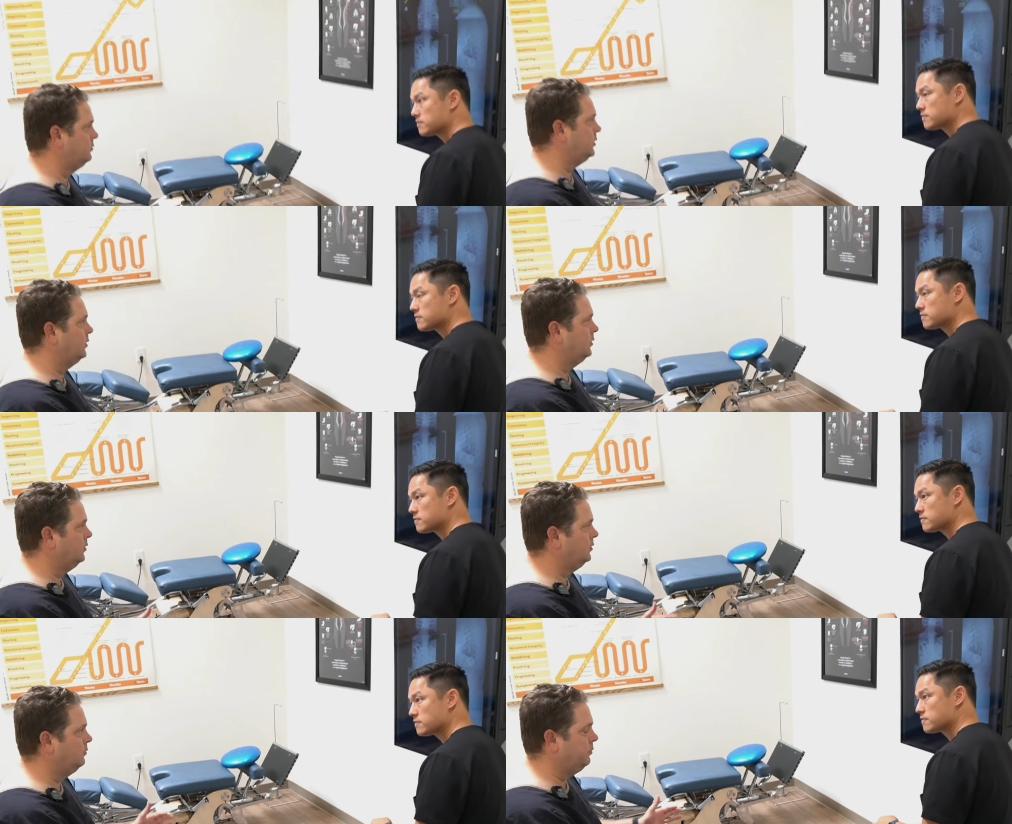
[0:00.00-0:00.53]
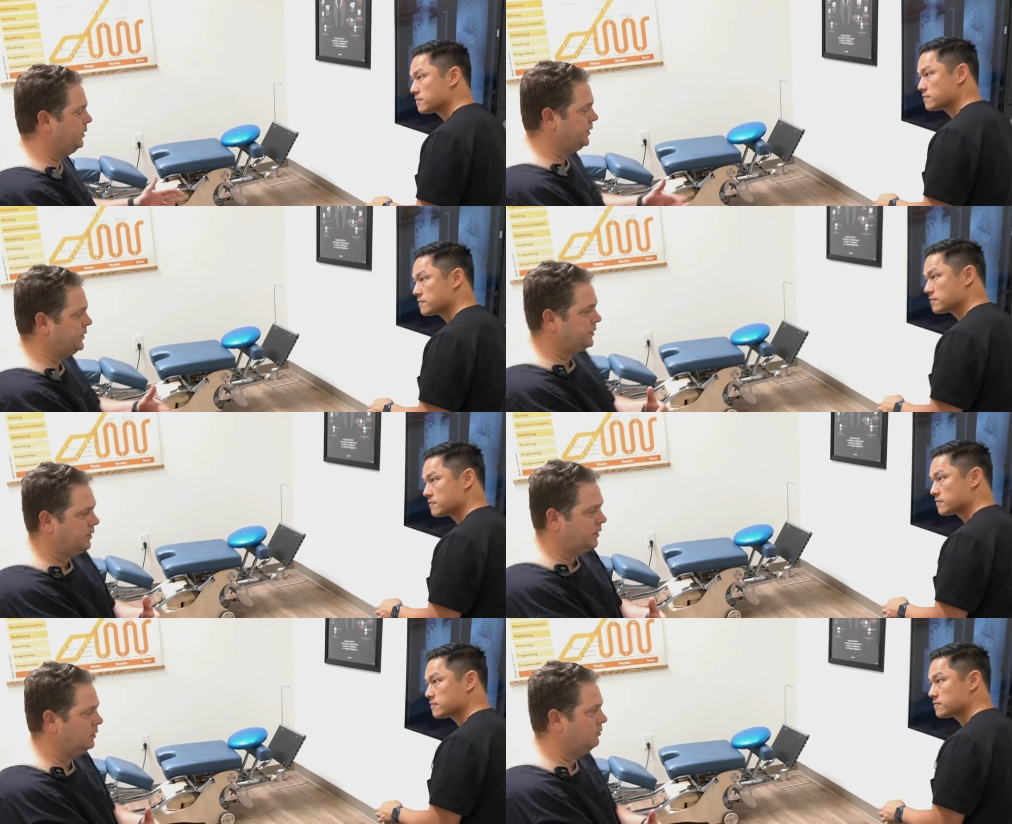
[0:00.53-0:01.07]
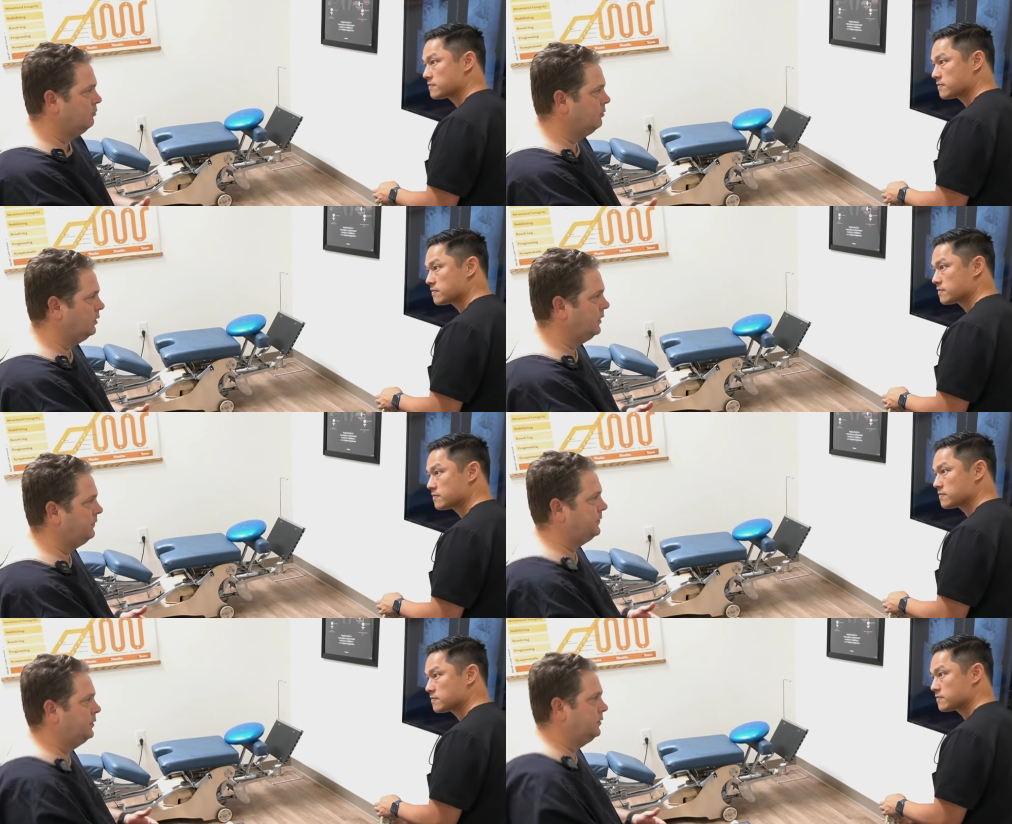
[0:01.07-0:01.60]
Speaker 1: turn, basically
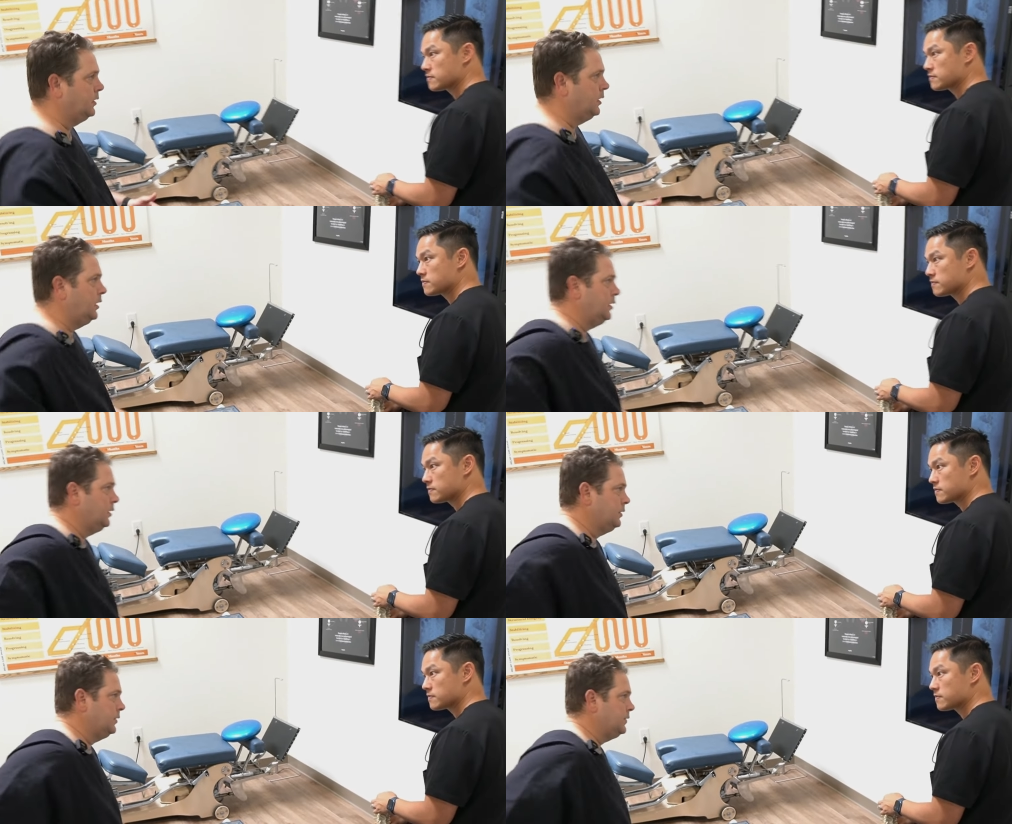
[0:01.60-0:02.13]
left to right,